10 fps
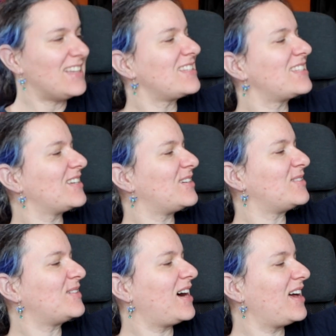
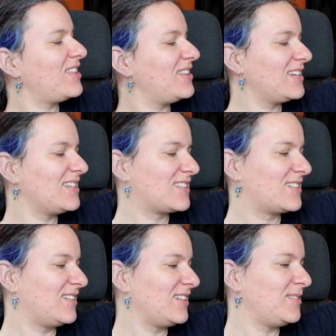So I think it's
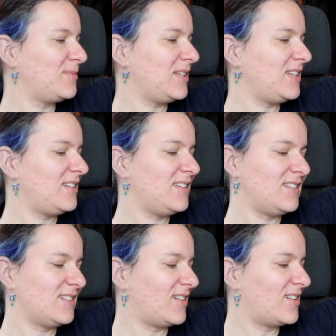going to be
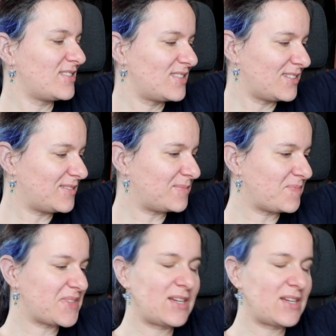awesome,